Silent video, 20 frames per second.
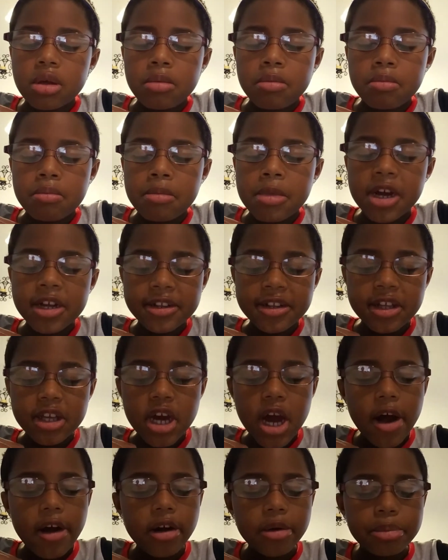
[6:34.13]
My
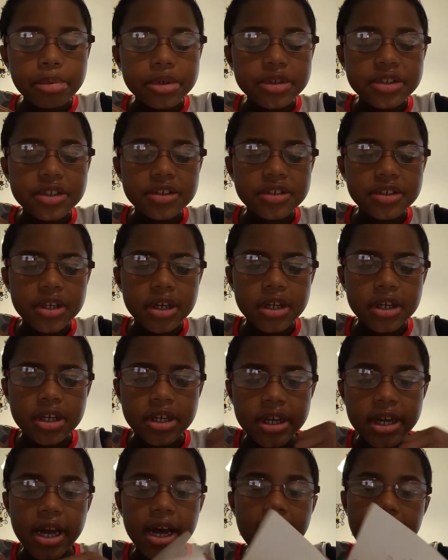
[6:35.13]
tiara, Princess Anna
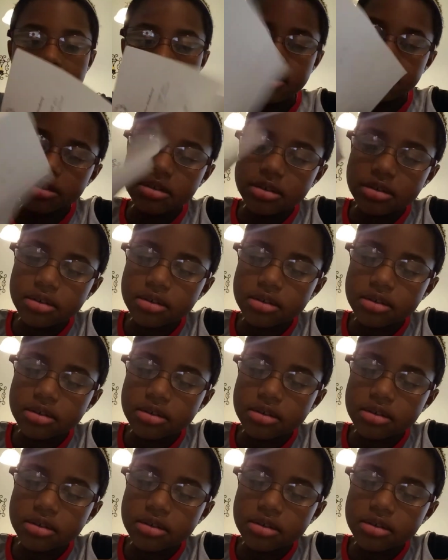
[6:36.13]
gasped.